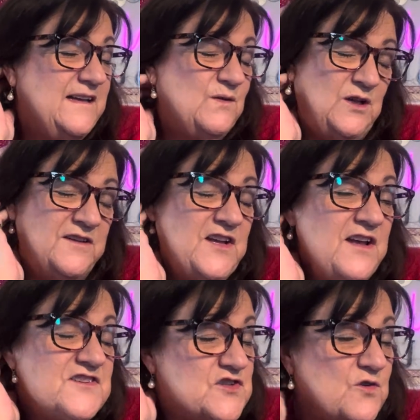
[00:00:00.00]
Well, I'll tell
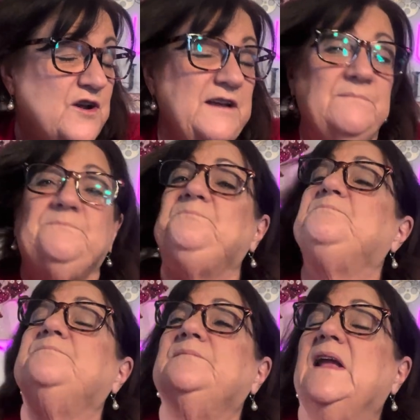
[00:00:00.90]
you a story.
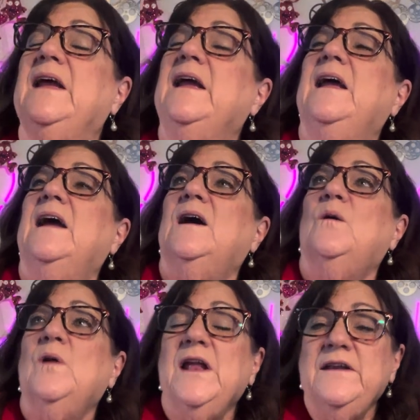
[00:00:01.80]

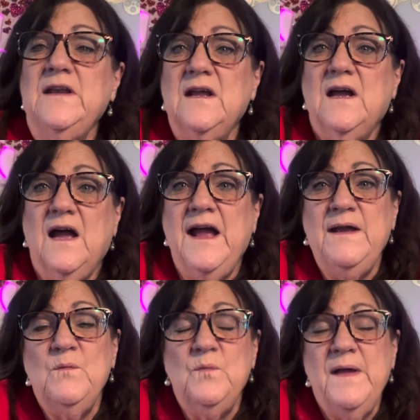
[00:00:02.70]
When
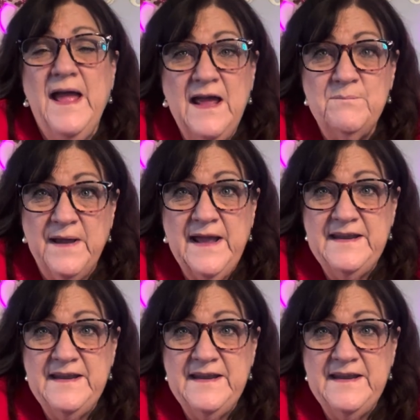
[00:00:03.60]
I had bad